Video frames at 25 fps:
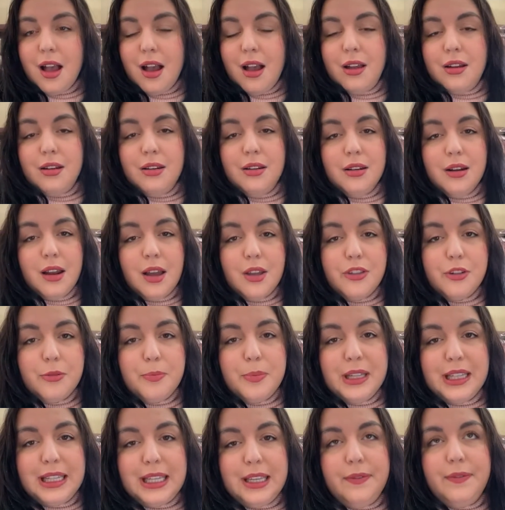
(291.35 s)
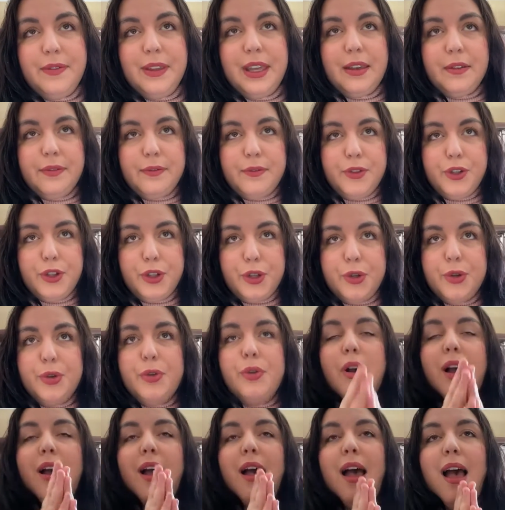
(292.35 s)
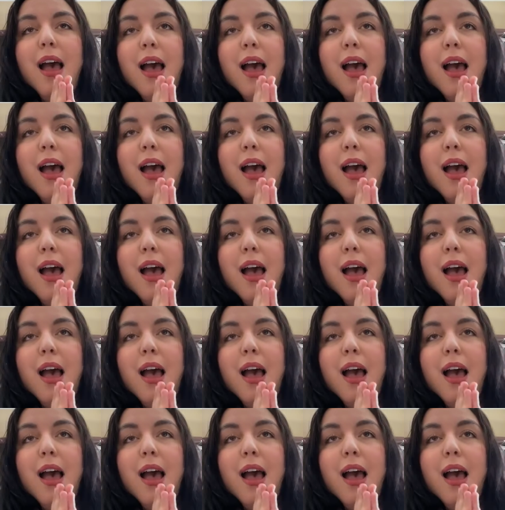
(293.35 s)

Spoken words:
Another belief, if you